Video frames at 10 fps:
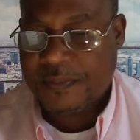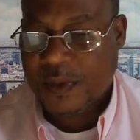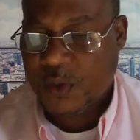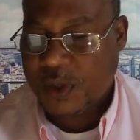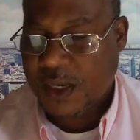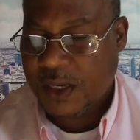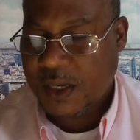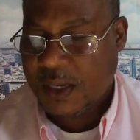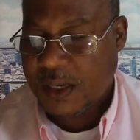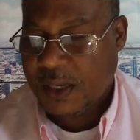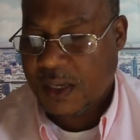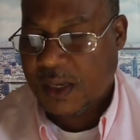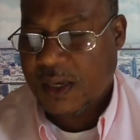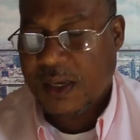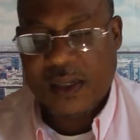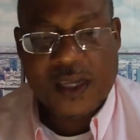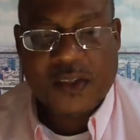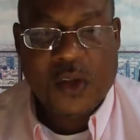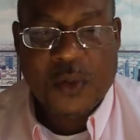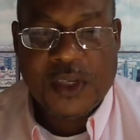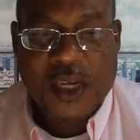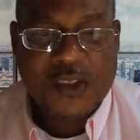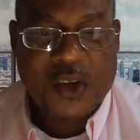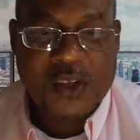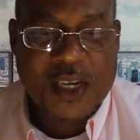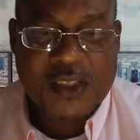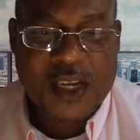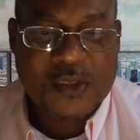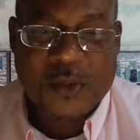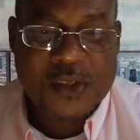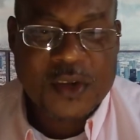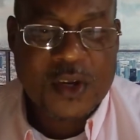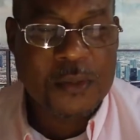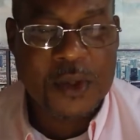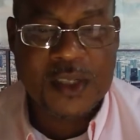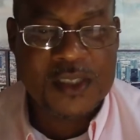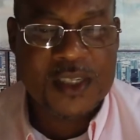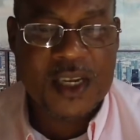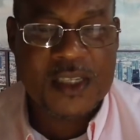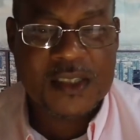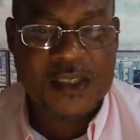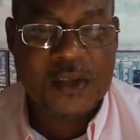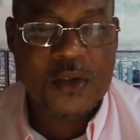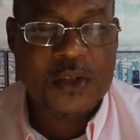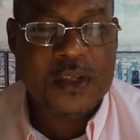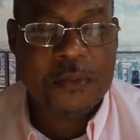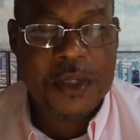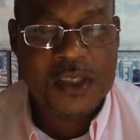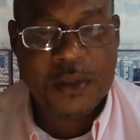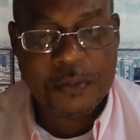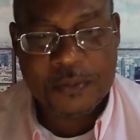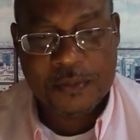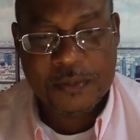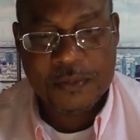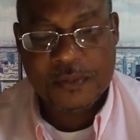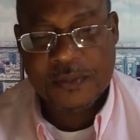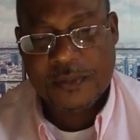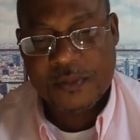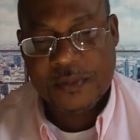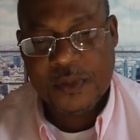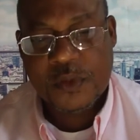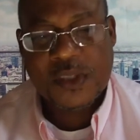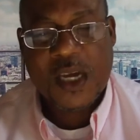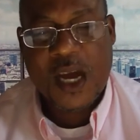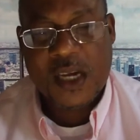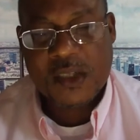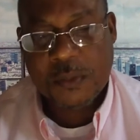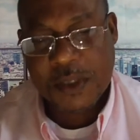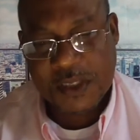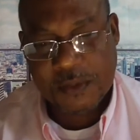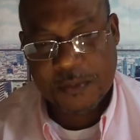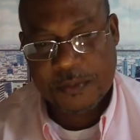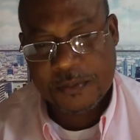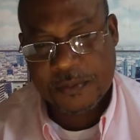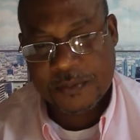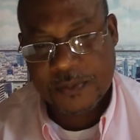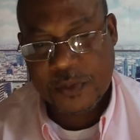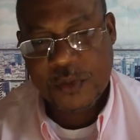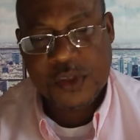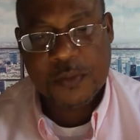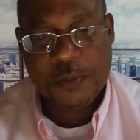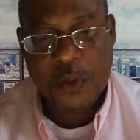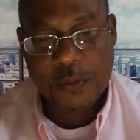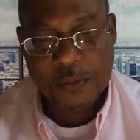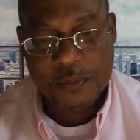Okay? That's all we. That's all. That's that's what it's all about these days. You know, who's the bishop? Who's the archbishop? Who's the pope?